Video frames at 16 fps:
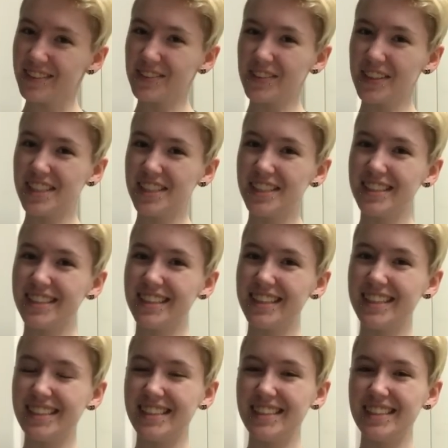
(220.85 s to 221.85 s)
which
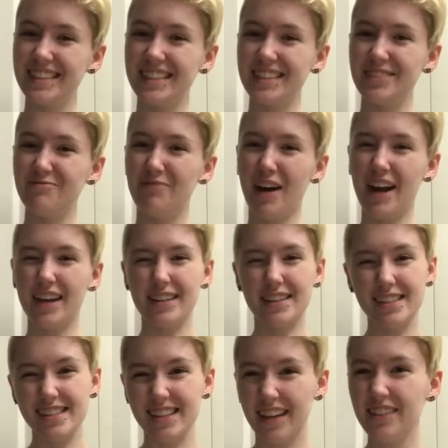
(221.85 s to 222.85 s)
isn't by
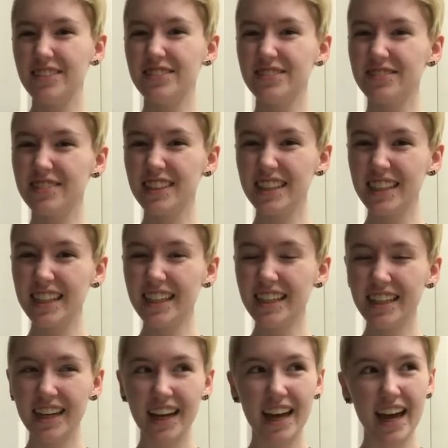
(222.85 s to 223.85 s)
itself
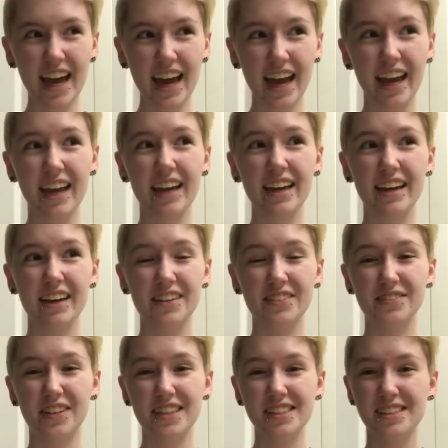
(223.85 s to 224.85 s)
really a
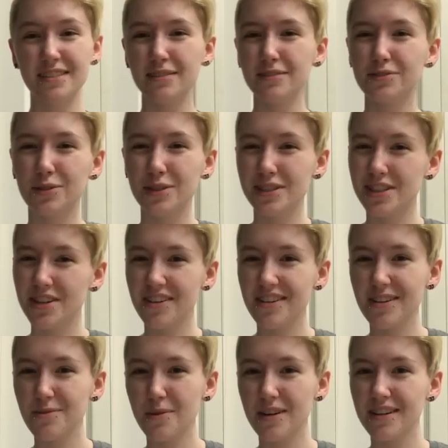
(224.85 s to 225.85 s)
offensive or
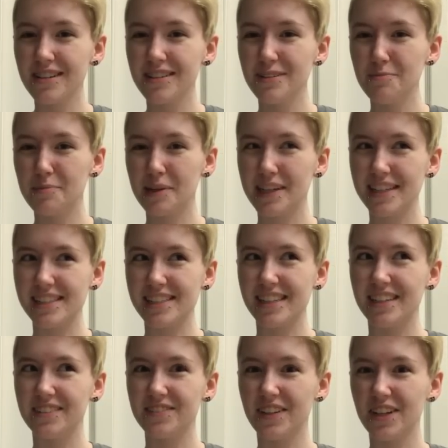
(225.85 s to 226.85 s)
dirty word, but it's
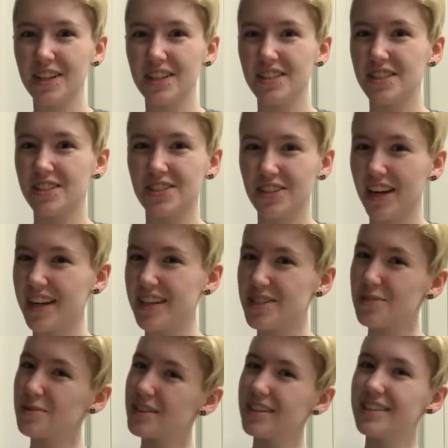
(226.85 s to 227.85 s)
a very
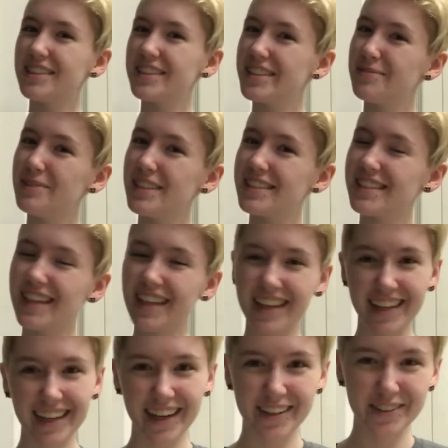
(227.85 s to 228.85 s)
strange word to be
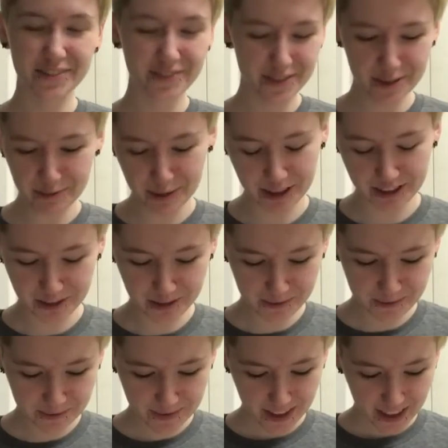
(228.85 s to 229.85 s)
saying out of the blue
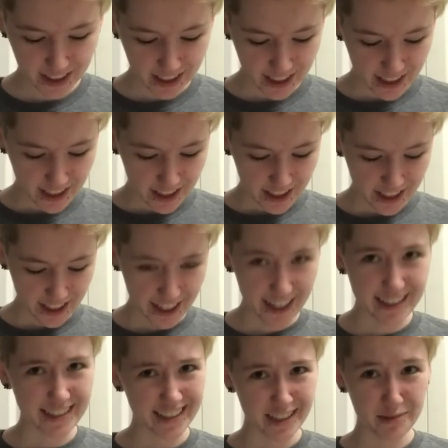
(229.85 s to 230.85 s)

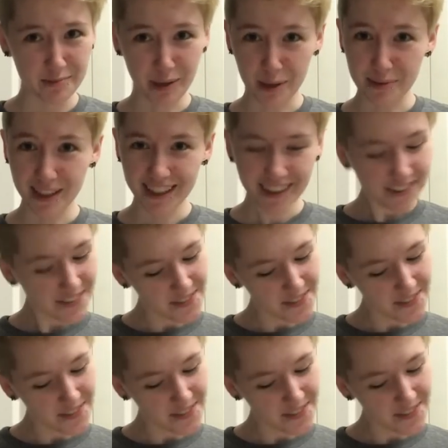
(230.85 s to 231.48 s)
and in public.